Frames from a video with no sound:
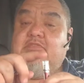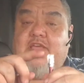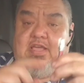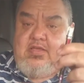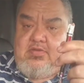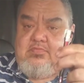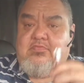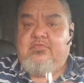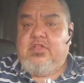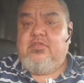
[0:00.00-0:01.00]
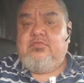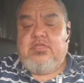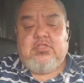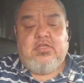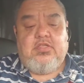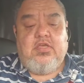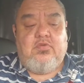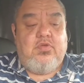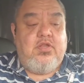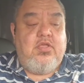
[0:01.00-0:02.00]
a VAC fill, just like the
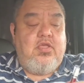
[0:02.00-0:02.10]
other one.